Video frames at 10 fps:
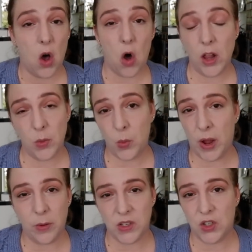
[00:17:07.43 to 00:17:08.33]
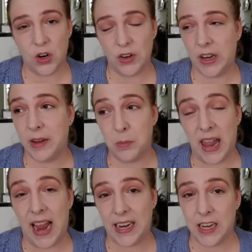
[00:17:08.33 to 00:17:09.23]
all I would wear was like
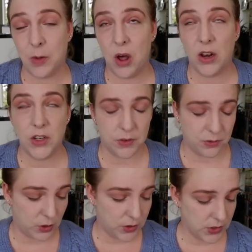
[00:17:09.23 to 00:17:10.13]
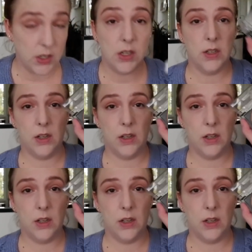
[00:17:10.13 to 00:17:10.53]
black nail polish at first.